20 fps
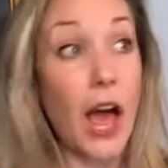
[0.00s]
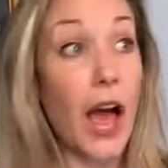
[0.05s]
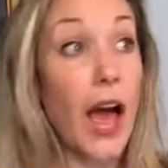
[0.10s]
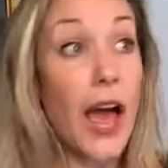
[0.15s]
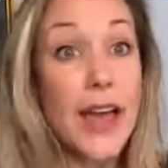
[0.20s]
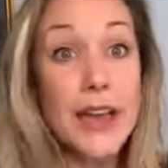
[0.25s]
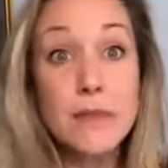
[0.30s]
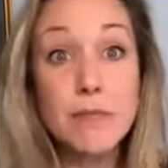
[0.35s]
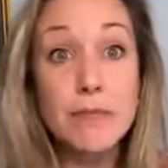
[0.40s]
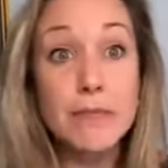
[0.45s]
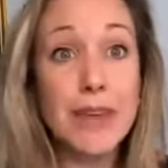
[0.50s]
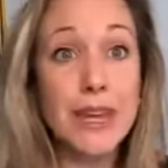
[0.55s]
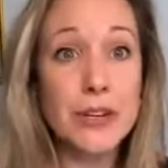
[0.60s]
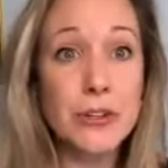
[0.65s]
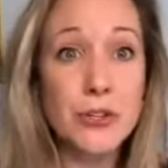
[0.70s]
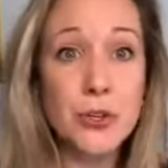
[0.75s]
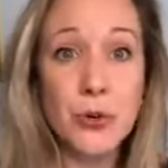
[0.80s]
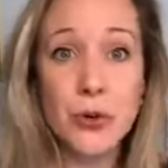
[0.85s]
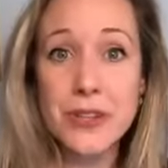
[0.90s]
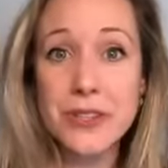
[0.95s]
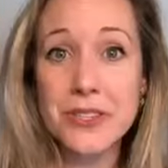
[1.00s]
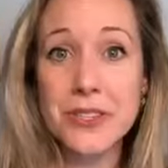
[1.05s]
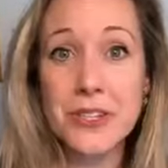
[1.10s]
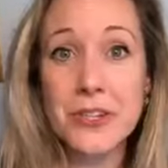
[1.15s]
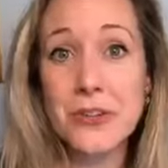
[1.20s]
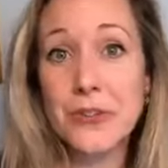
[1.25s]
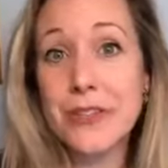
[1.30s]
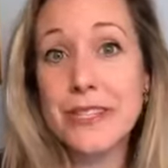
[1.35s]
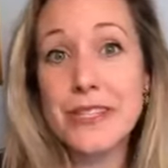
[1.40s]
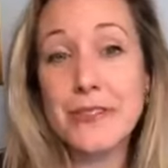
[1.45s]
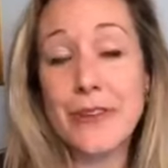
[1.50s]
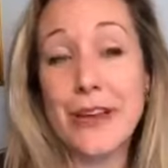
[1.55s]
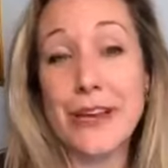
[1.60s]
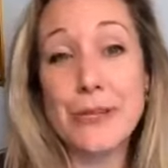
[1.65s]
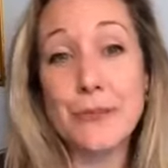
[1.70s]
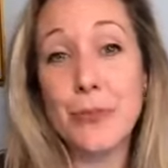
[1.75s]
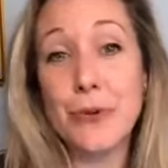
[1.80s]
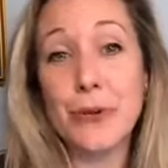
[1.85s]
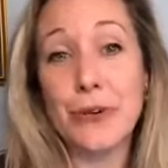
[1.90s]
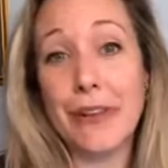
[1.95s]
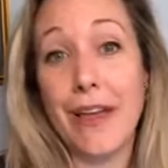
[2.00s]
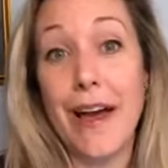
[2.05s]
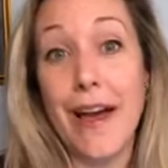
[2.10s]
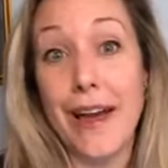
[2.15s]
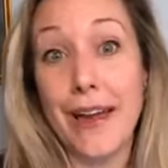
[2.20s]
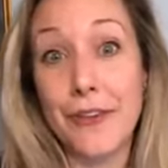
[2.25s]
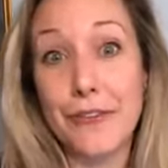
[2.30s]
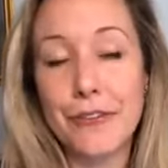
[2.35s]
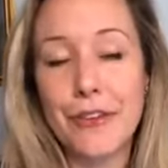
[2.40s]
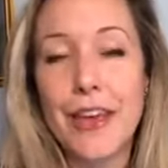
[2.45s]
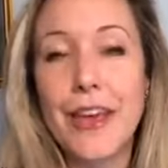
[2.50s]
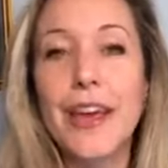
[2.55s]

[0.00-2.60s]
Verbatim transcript: I made a choice to do this Facebook Live.